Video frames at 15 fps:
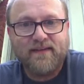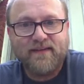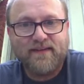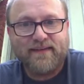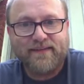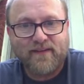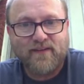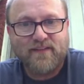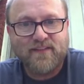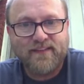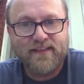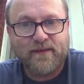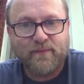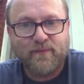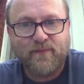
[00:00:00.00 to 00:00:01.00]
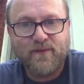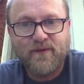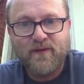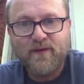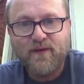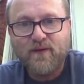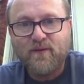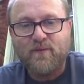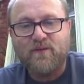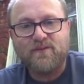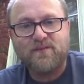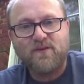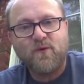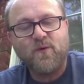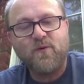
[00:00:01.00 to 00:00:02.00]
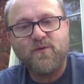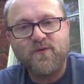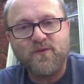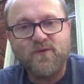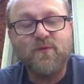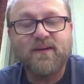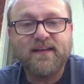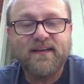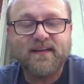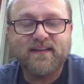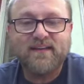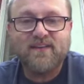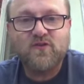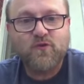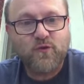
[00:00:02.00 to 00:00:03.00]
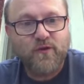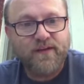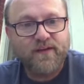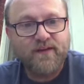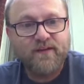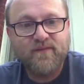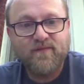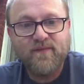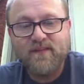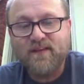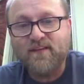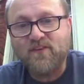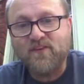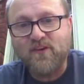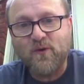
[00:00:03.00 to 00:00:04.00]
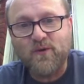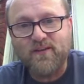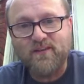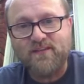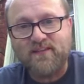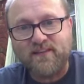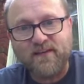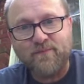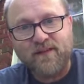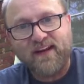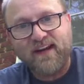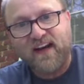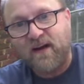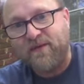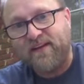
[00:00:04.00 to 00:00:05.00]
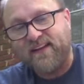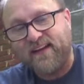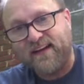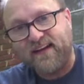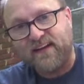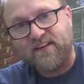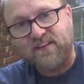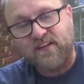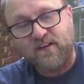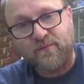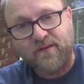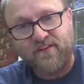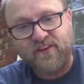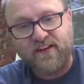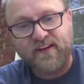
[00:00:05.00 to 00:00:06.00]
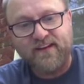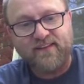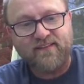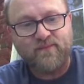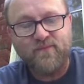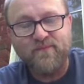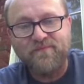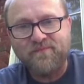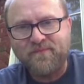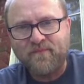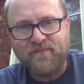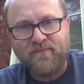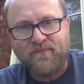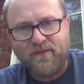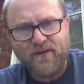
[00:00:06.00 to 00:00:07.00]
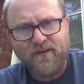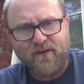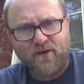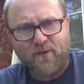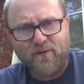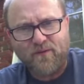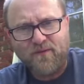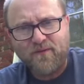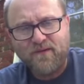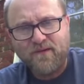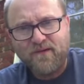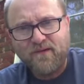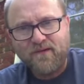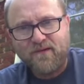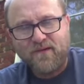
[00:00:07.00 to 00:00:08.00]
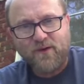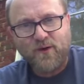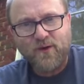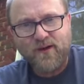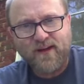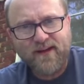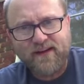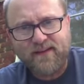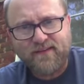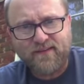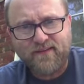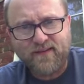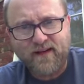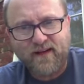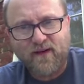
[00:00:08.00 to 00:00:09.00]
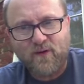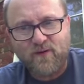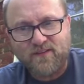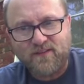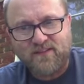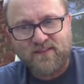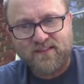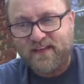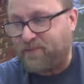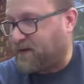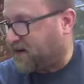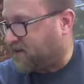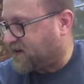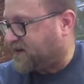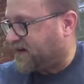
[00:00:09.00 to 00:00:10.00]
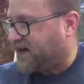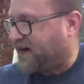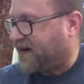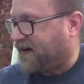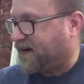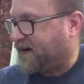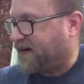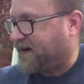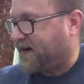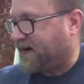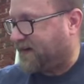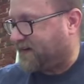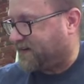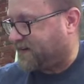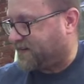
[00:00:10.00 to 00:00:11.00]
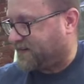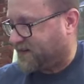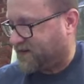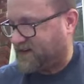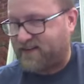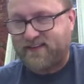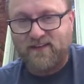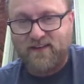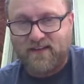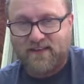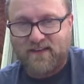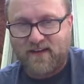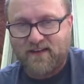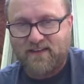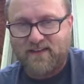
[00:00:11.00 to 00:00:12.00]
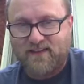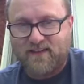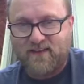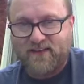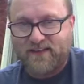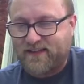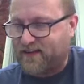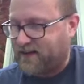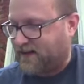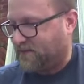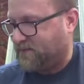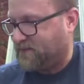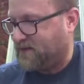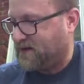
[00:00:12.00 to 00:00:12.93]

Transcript: in their sleep. So you want to get this treated, go into a sleep lab and that kind of stuff. But if you're getting, a good 8 hours of sleep every night and you're still exhausted all the time,